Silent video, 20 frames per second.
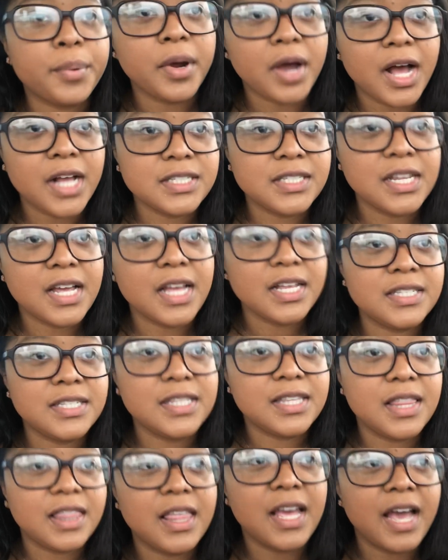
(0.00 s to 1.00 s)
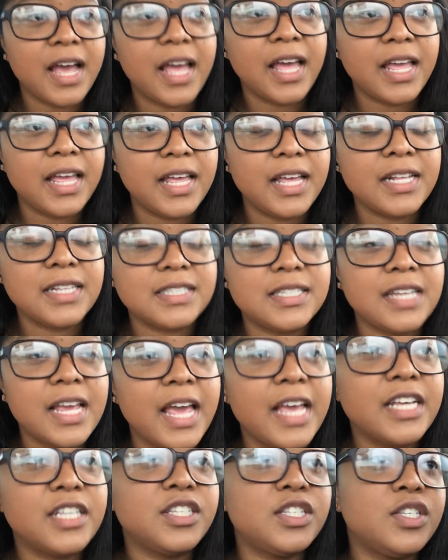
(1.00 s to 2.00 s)
process that it
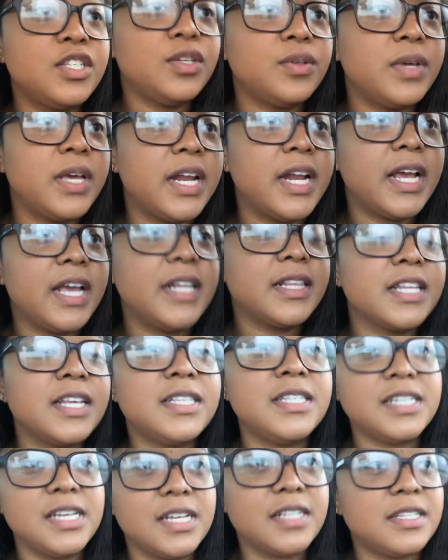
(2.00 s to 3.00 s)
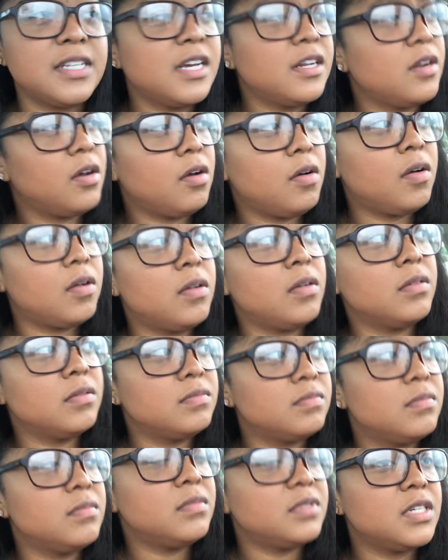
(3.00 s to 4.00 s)
takes to get it, let's see, is that all
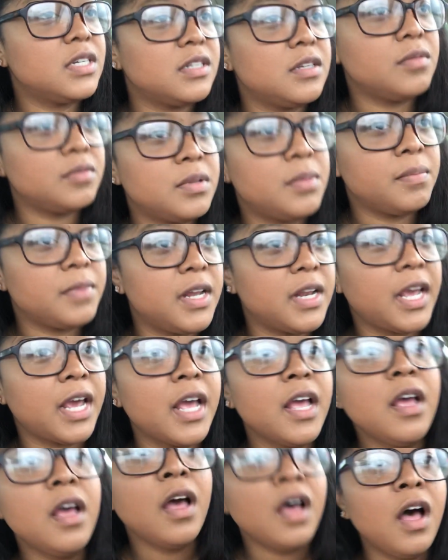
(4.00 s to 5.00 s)
dealing with money?